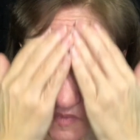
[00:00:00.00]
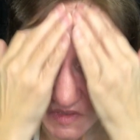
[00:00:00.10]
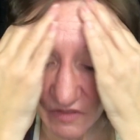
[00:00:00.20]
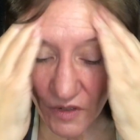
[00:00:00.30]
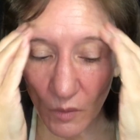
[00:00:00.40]

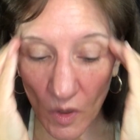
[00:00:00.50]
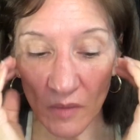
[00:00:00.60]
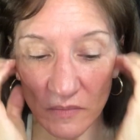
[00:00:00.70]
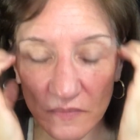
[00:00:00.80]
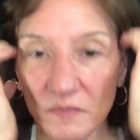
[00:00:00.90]
if I want
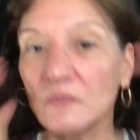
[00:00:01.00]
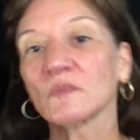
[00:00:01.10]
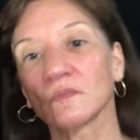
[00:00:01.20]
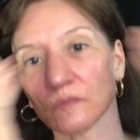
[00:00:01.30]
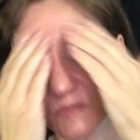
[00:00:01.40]

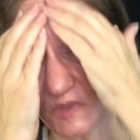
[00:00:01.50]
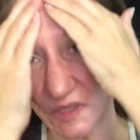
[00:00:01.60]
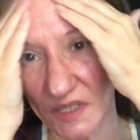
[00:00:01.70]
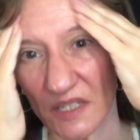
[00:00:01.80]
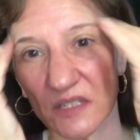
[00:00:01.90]
a
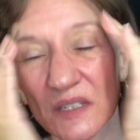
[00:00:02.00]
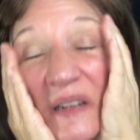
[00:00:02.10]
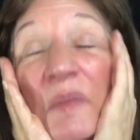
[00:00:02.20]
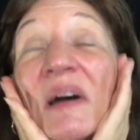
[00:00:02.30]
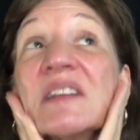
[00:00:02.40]
decent
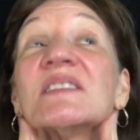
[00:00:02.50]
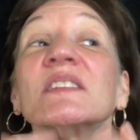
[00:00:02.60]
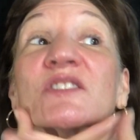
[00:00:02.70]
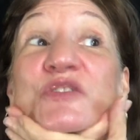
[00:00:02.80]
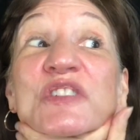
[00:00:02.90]
amount of
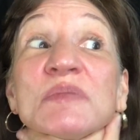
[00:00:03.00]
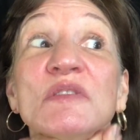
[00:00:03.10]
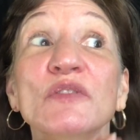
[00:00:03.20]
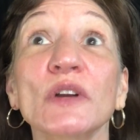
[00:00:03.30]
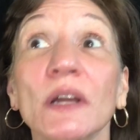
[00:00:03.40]
sunscreen
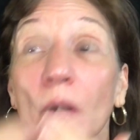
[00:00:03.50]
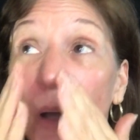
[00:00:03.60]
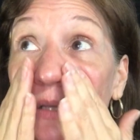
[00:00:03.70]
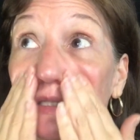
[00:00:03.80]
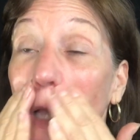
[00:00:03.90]
before I go
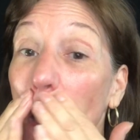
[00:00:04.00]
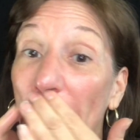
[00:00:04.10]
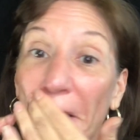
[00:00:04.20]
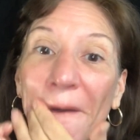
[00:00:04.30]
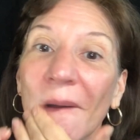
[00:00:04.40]
outside.